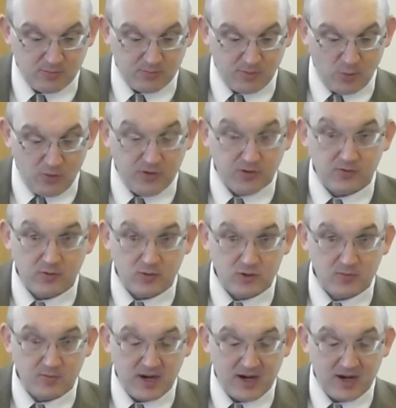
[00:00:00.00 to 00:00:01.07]
Both of those
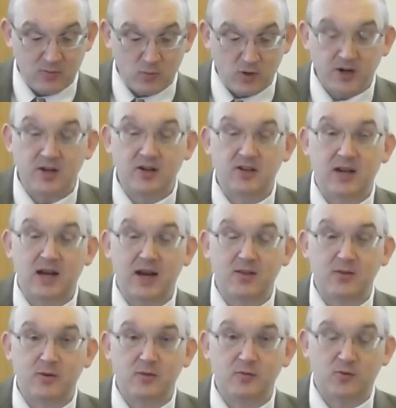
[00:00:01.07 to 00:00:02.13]
men working
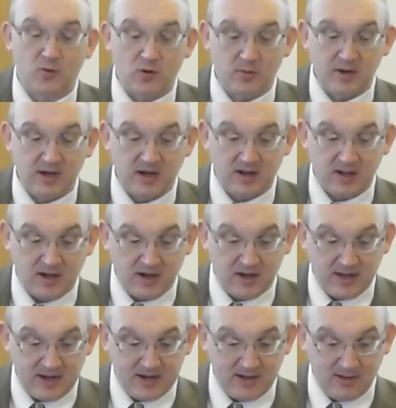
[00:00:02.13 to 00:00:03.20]
together and forming an
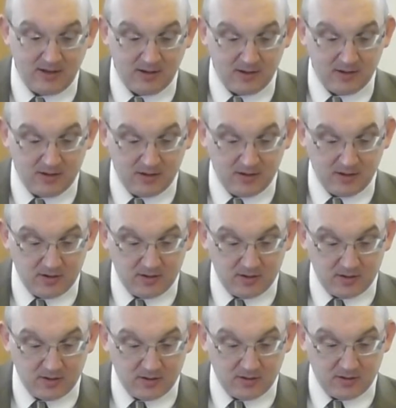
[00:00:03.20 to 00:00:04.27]
idol.
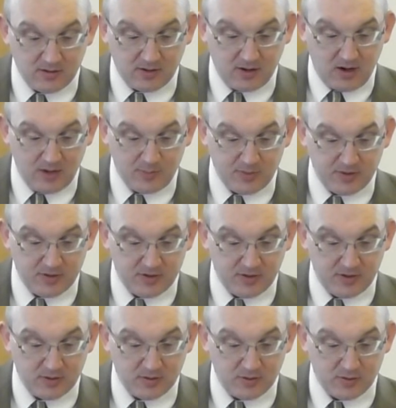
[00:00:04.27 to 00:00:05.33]
The
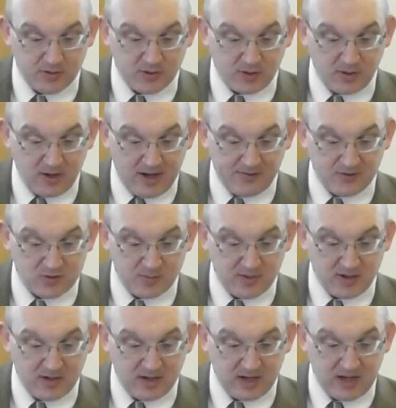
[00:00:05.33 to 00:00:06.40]
carpenter, or the
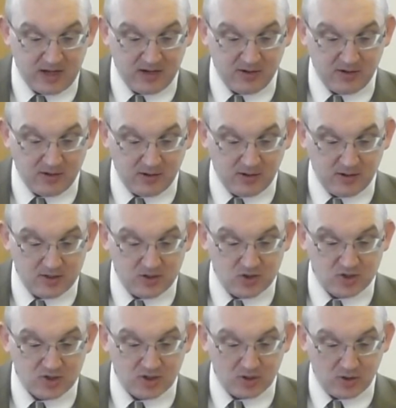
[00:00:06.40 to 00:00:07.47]
craftsman, he
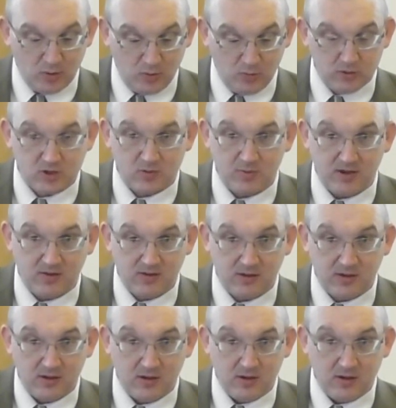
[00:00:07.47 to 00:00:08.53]
encourages the goldsmith,
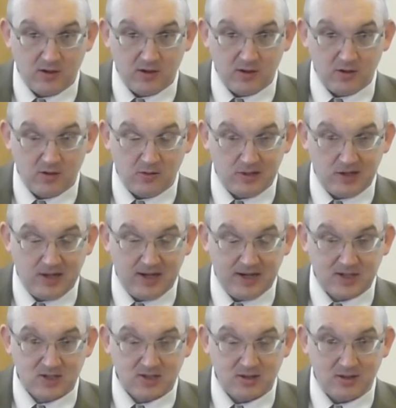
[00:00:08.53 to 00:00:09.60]
who
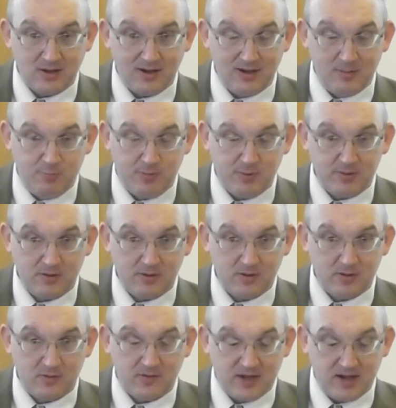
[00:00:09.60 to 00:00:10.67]
takes the lump
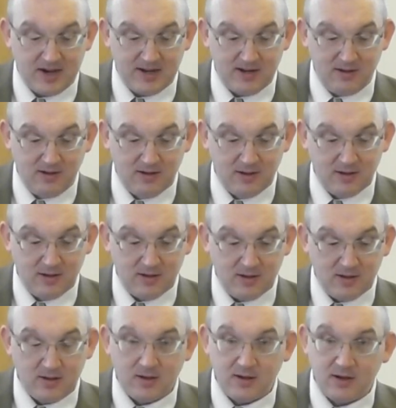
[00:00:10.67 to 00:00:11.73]
of the idol
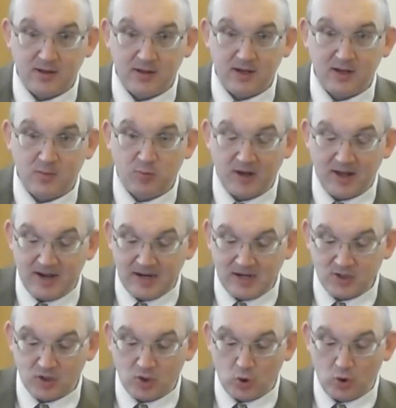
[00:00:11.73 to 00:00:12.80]
and then applies